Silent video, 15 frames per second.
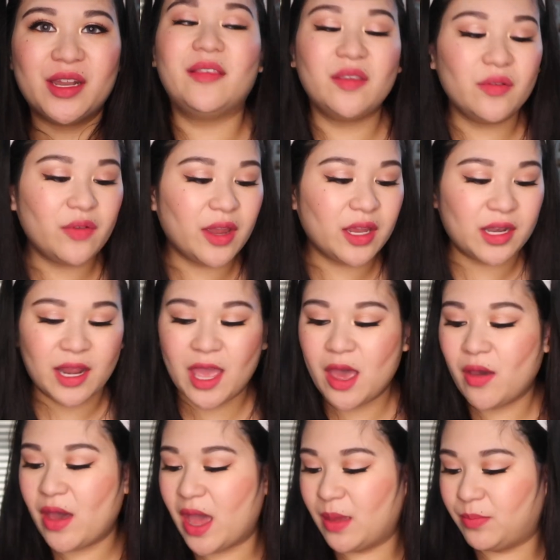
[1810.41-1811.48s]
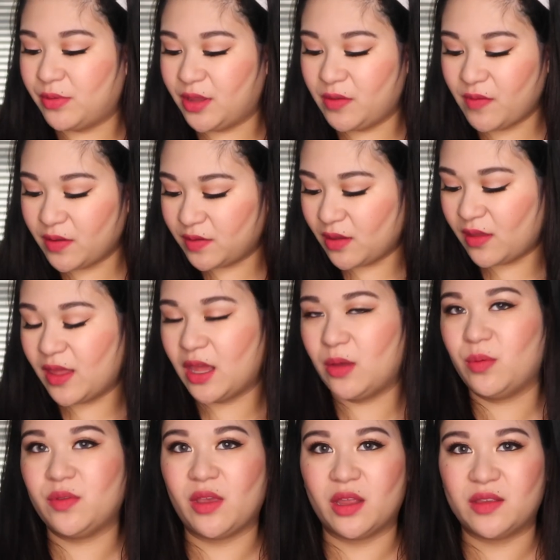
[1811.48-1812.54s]
As of right now, I believe I saw that
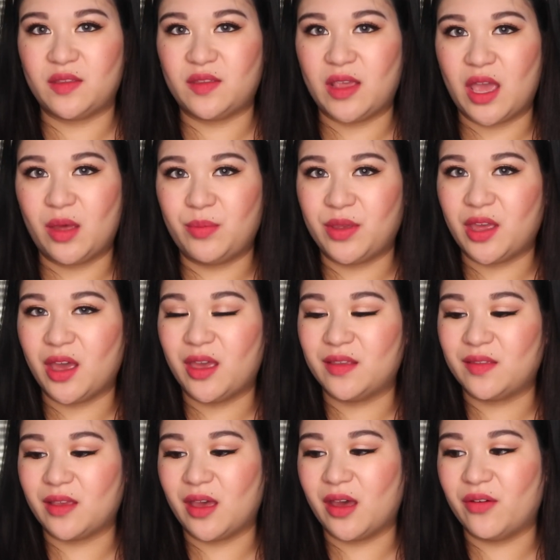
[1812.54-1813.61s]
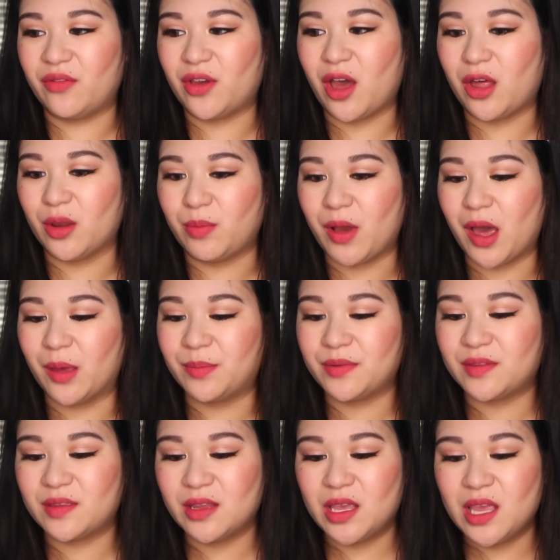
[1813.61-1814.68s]
it was on sale because of
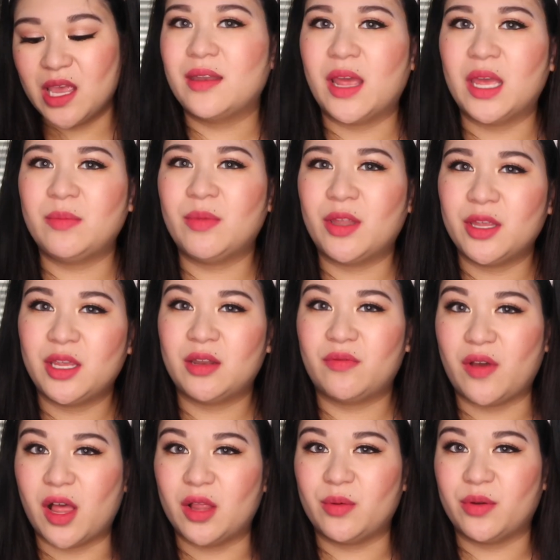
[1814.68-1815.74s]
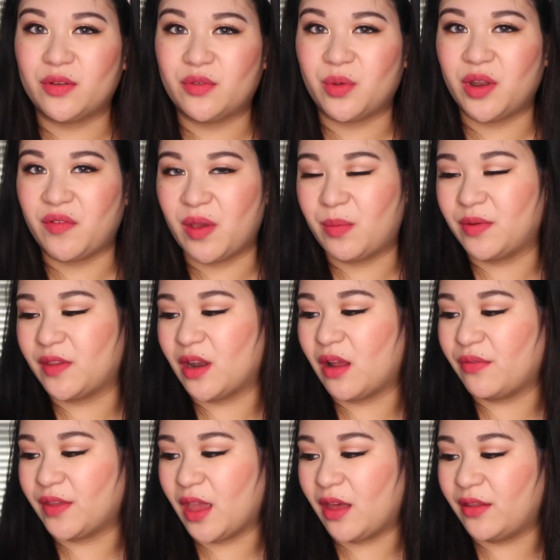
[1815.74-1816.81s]
ColourPop's nine million follower twenty-five percent
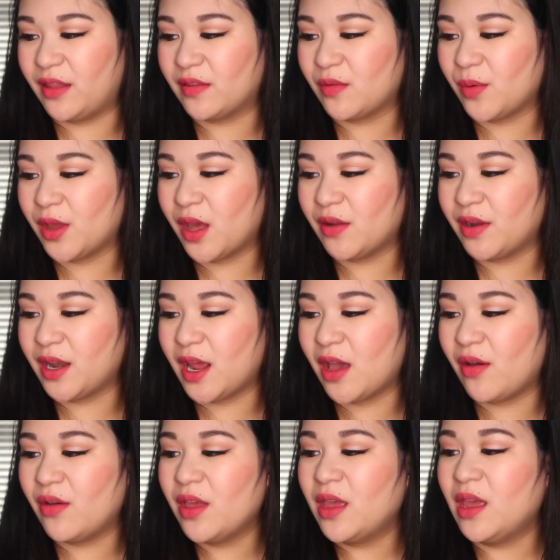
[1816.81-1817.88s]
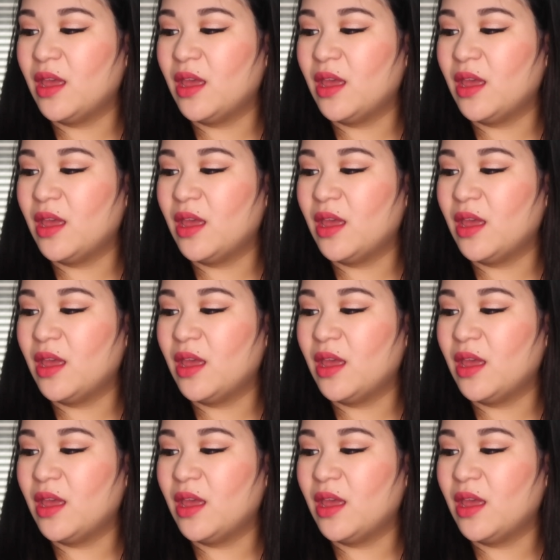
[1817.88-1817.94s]
off sale that's going on right now.